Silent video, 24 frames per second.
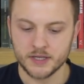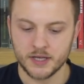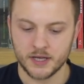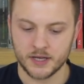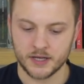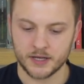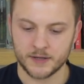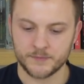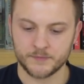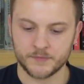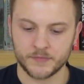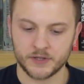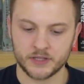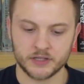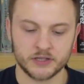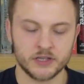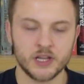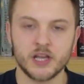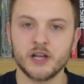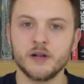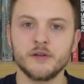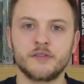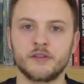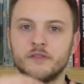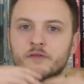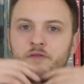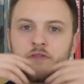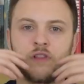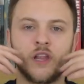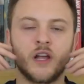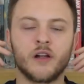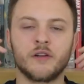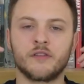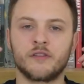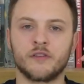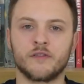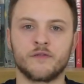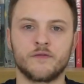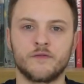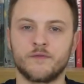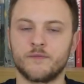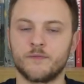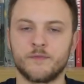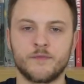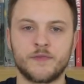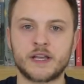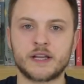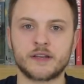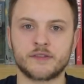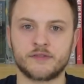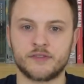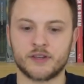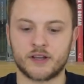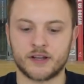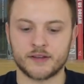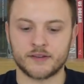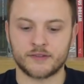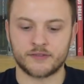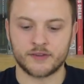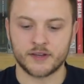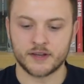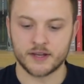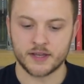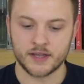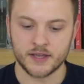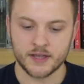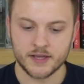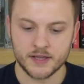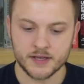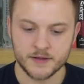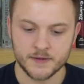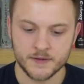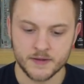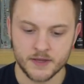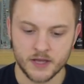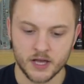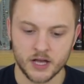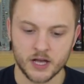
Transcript: Loads of things to consider here.